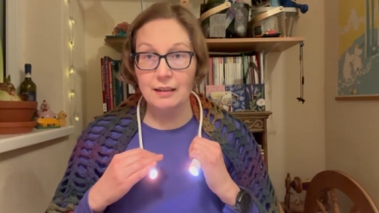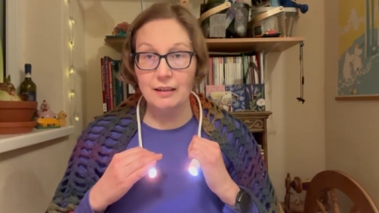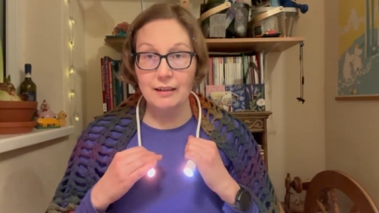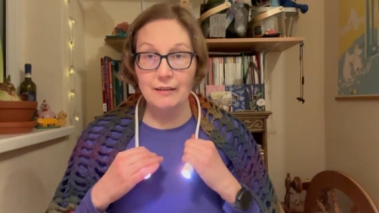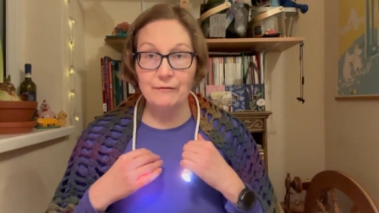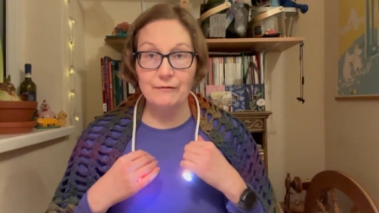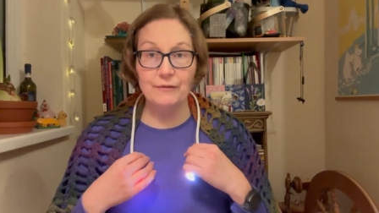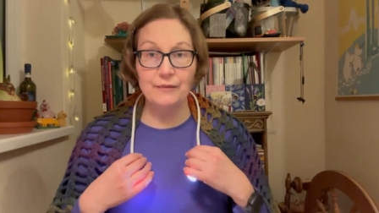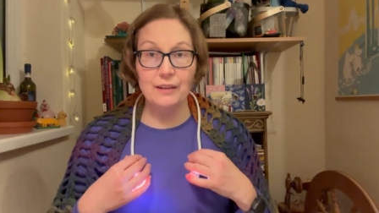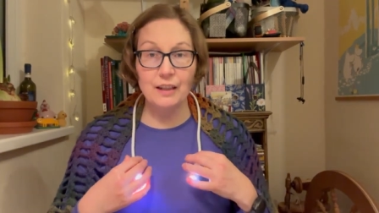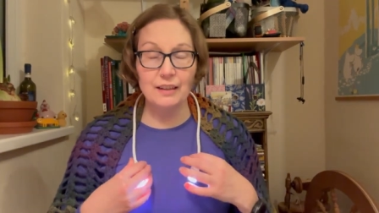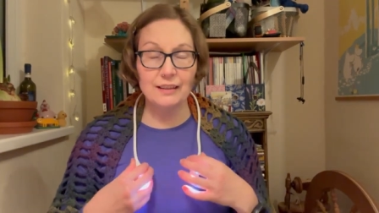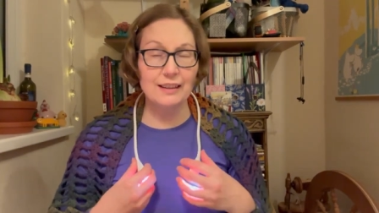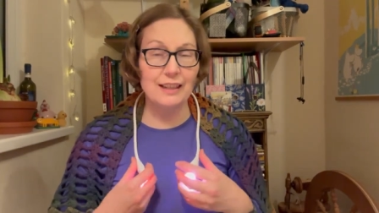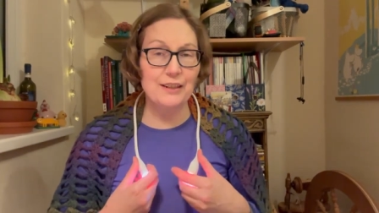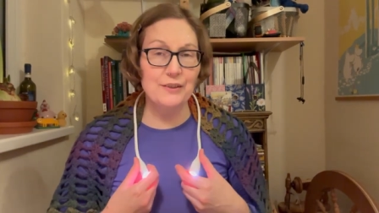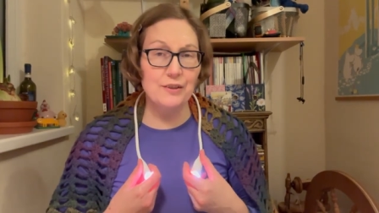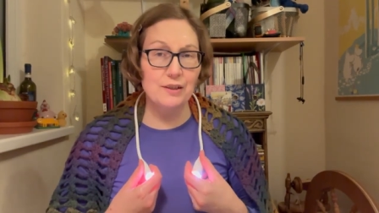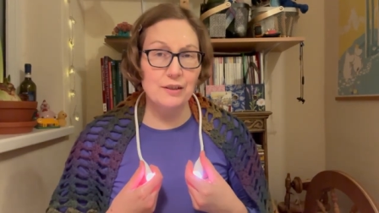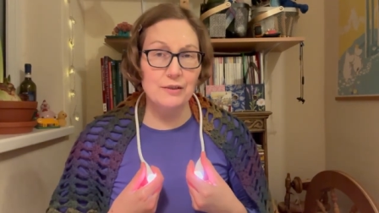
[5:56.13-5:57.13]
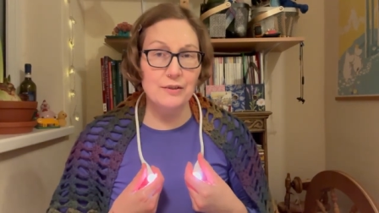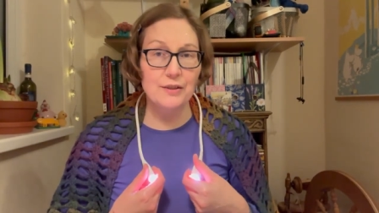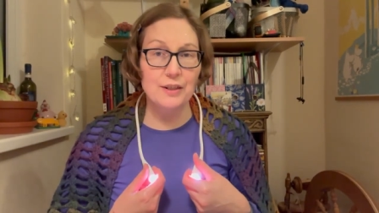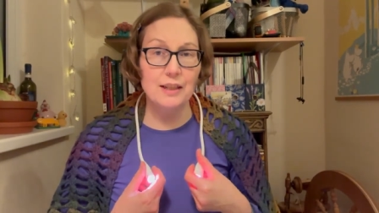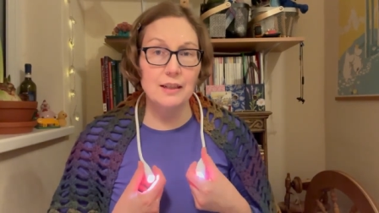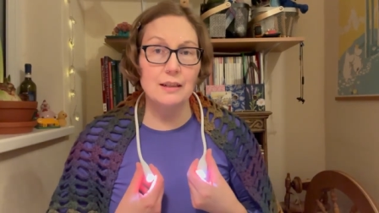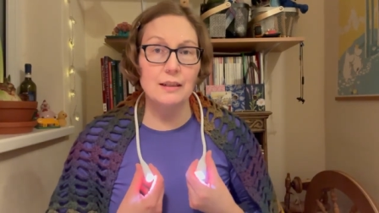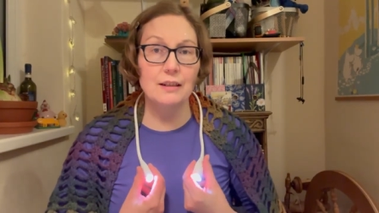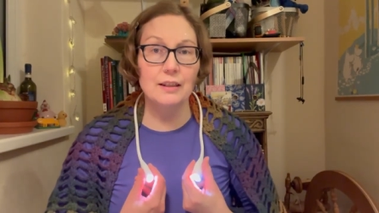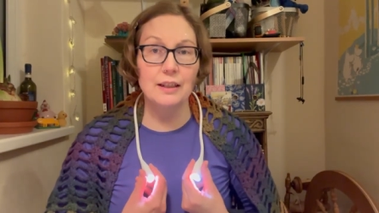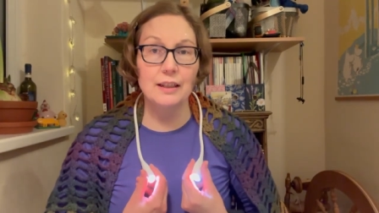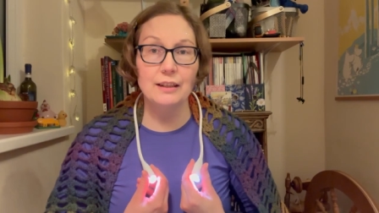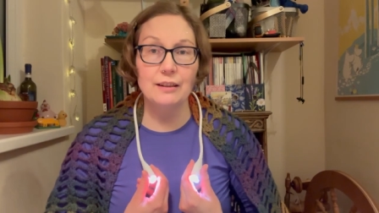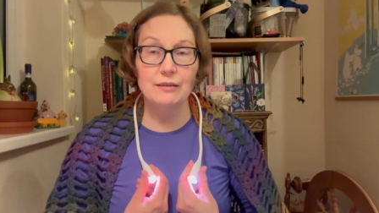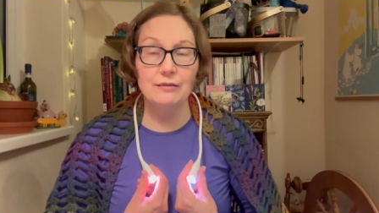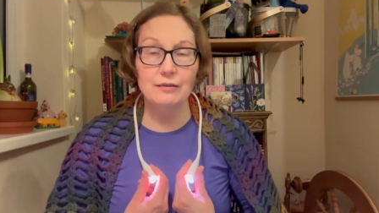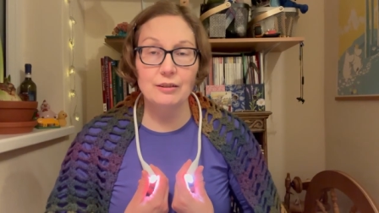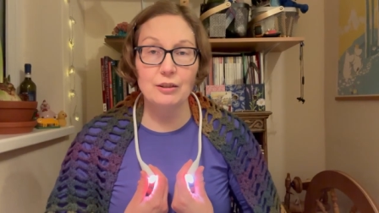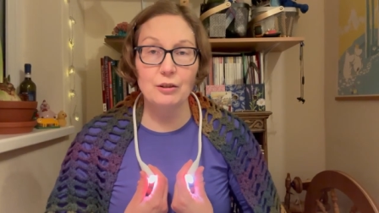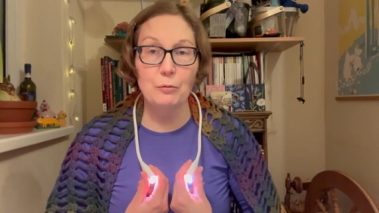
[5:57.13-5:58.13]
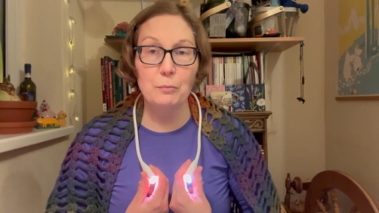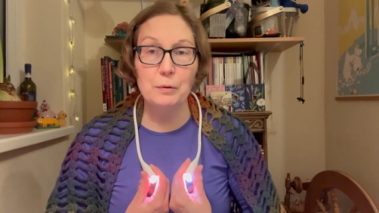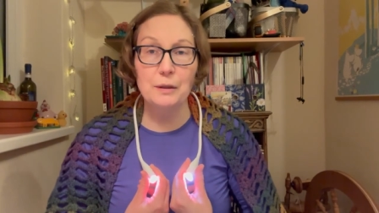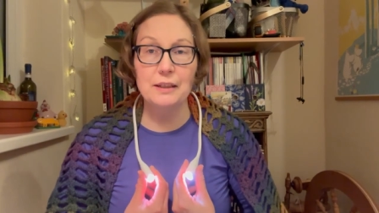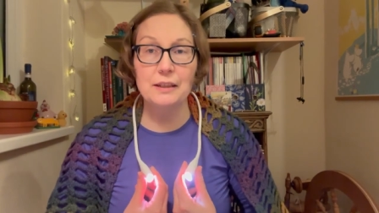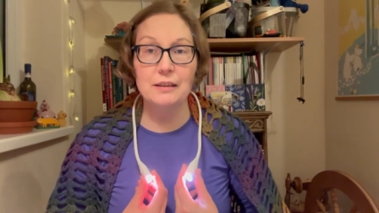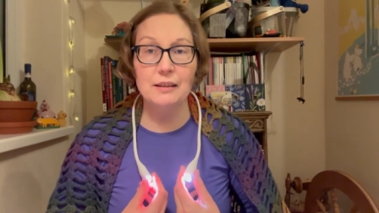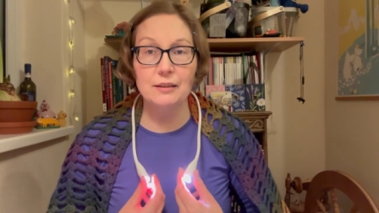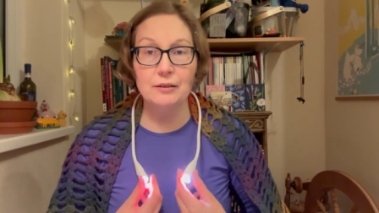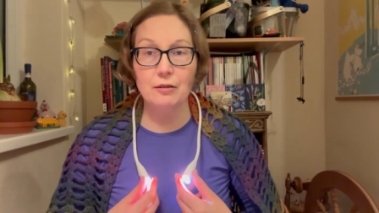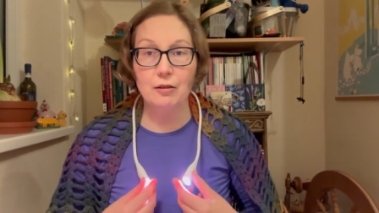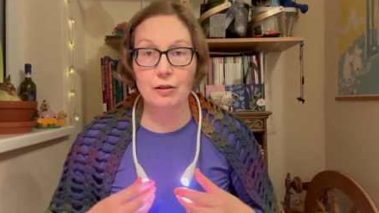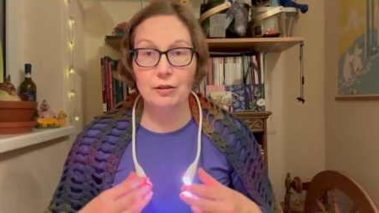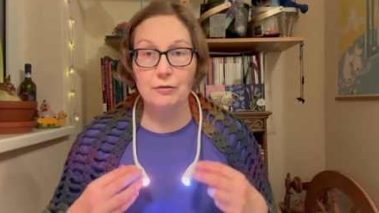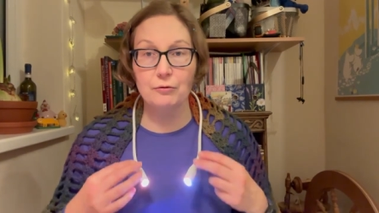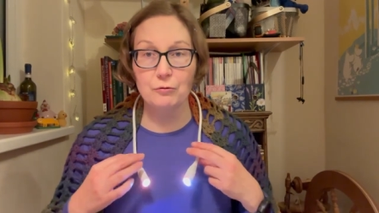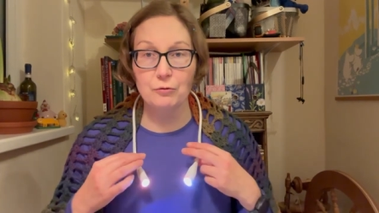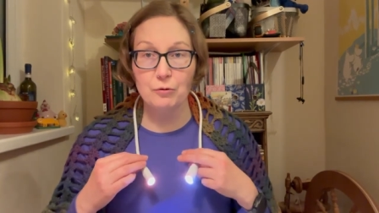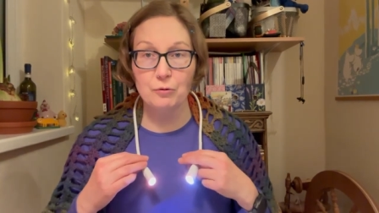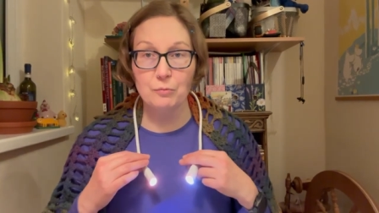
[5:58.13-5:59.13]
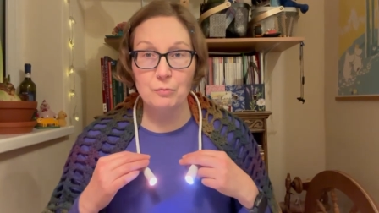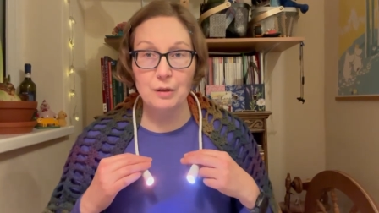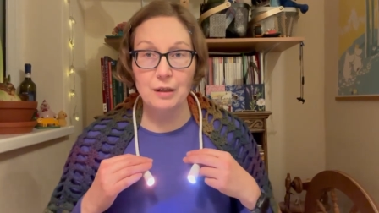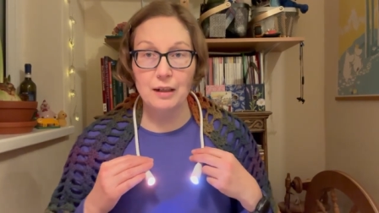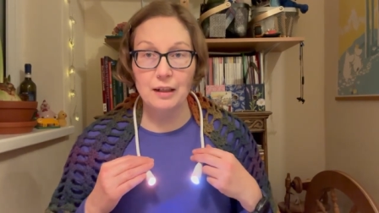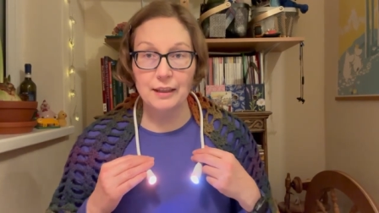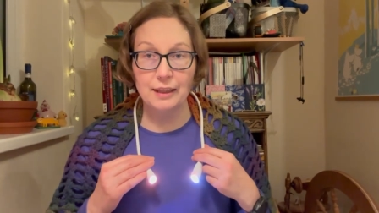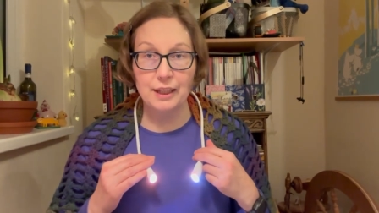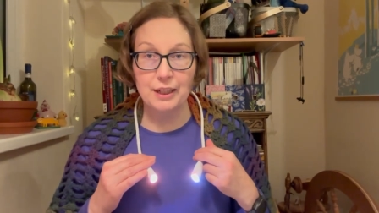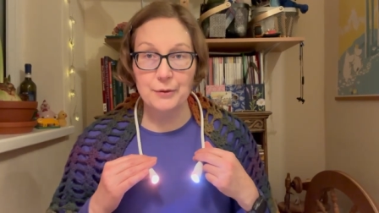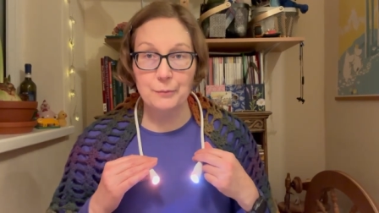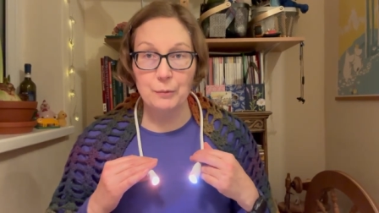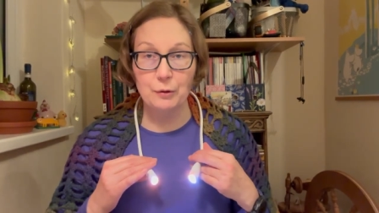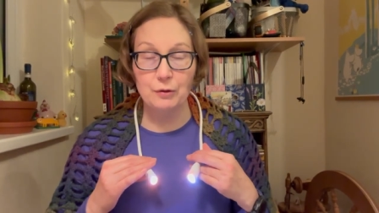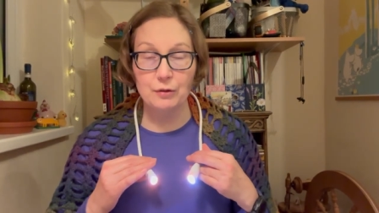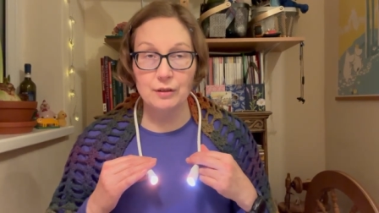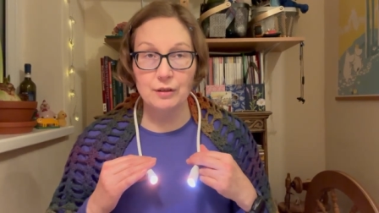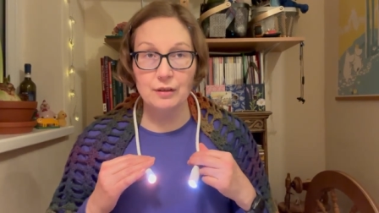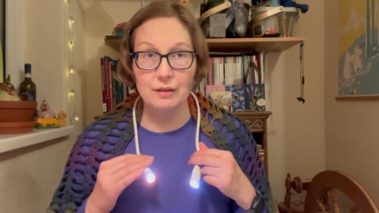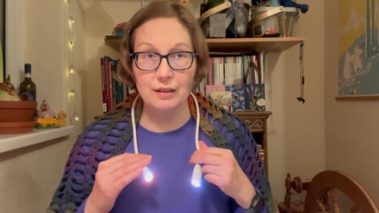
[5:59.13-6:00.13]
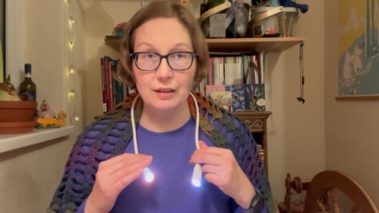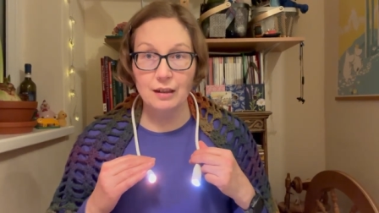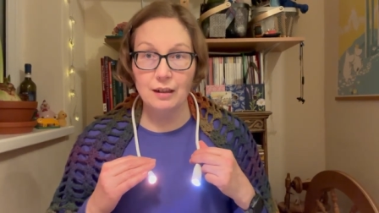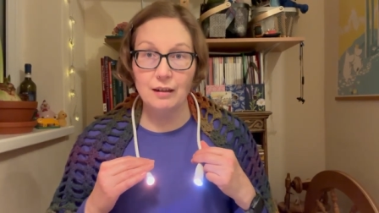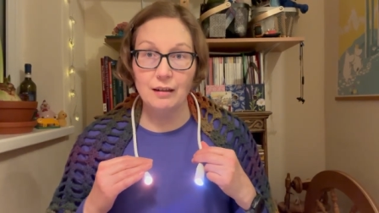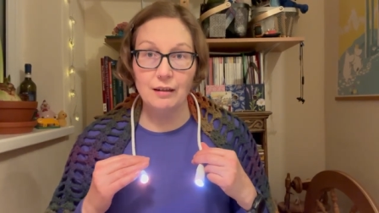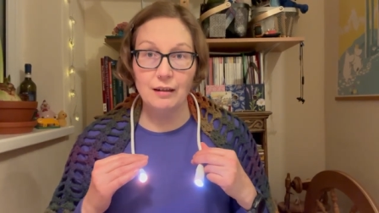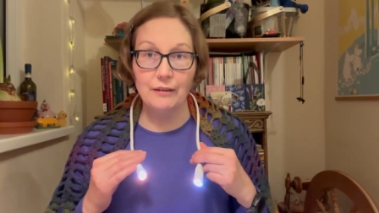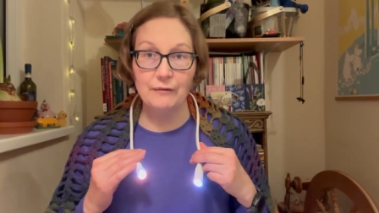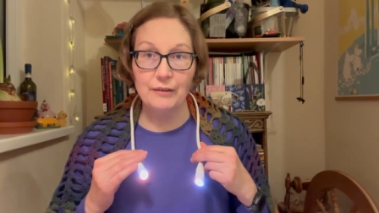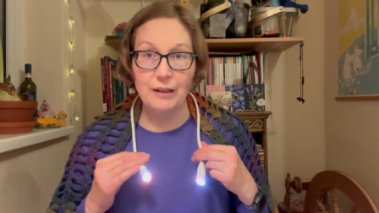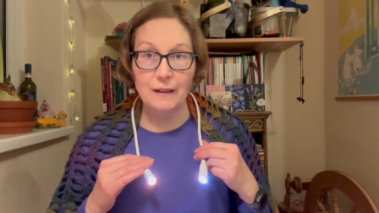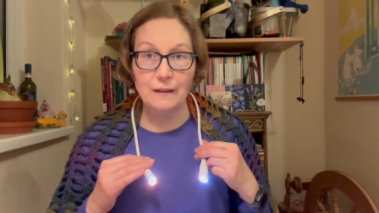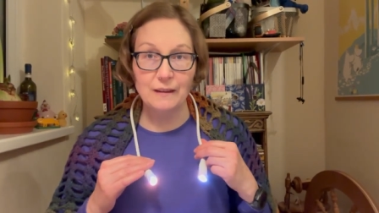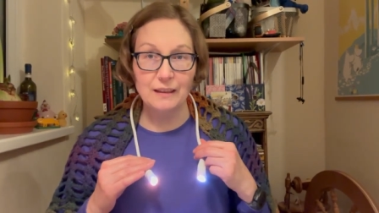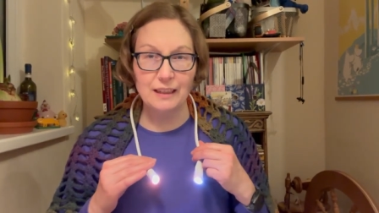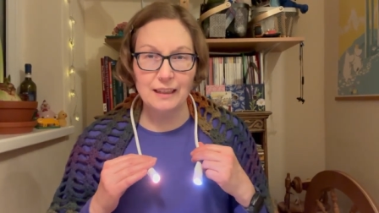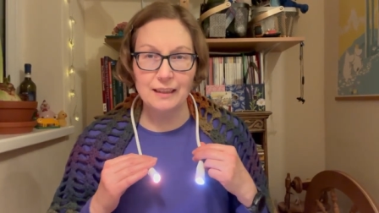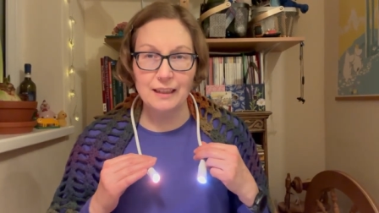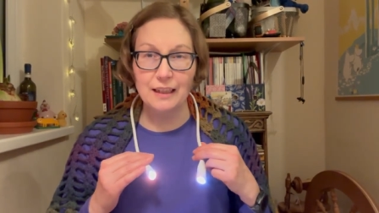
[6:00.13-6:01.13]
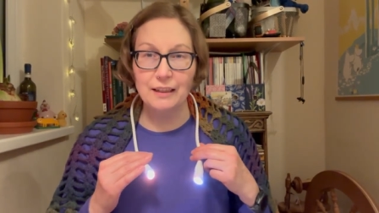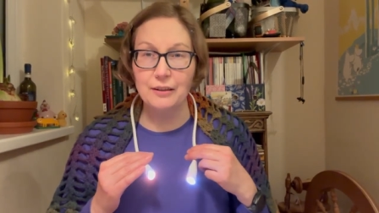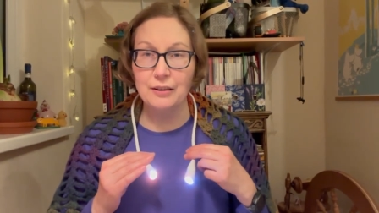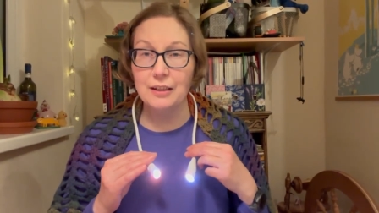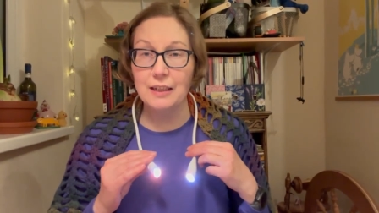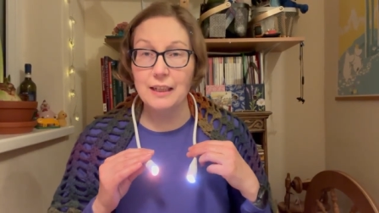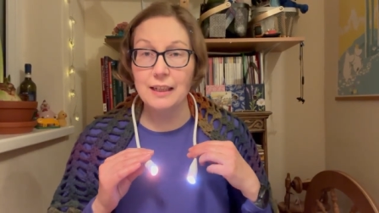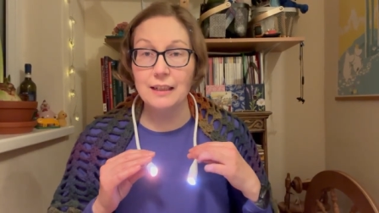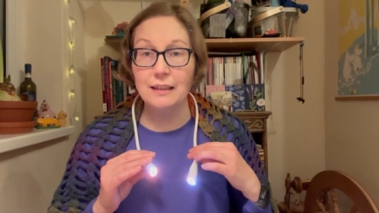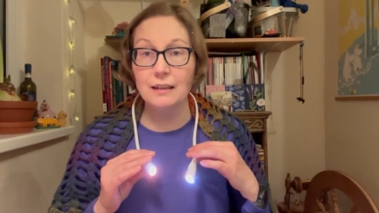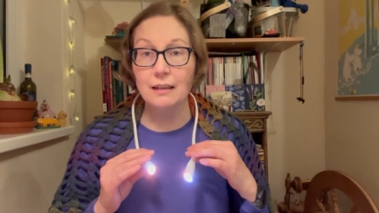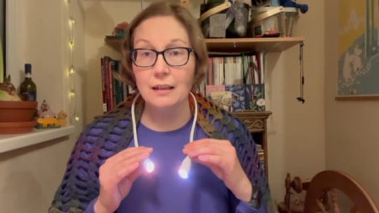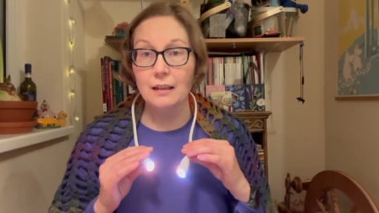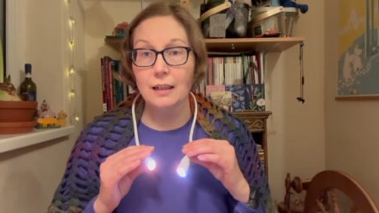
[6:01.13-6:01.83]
I've not actually used it in a completely dark room at this point. I've not had the need,